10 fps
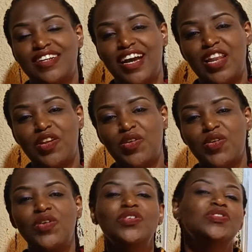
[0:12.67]

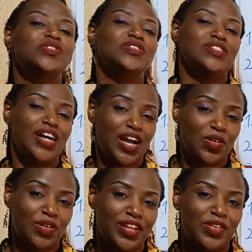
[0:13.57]
Hello,
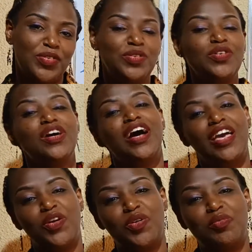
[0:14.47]
how are you?
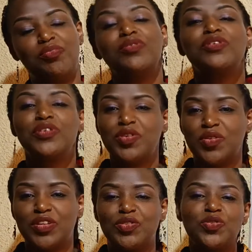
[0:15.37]
I hope
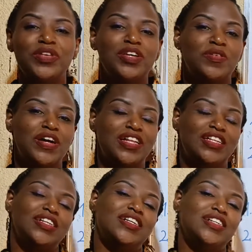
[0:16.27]
you are doing well.